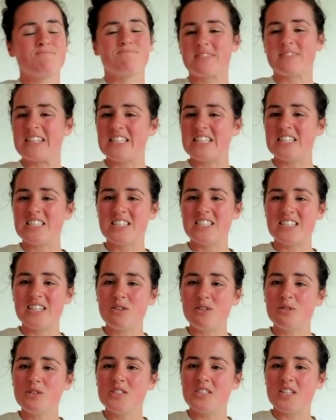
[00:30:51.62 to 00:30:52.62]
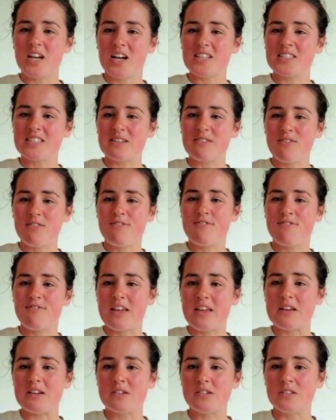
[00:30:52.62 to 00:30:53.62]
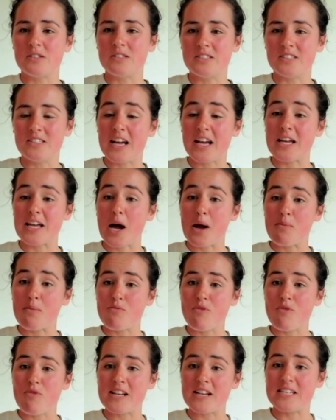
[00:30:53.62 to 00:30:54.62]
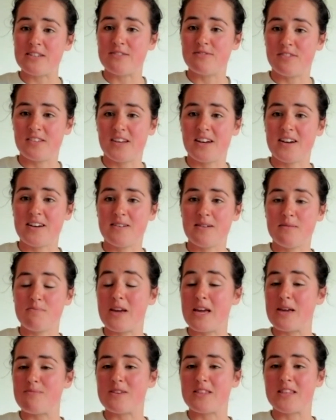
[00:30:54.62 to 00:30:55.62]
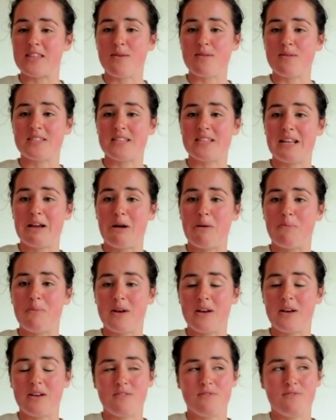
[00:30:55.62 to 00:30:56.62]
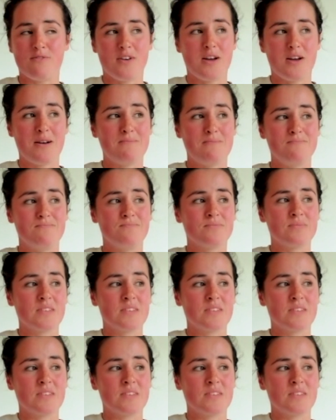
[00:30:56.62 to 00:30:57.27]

it still doesn't feel like I'm ready for that. Maybe there was a little bit of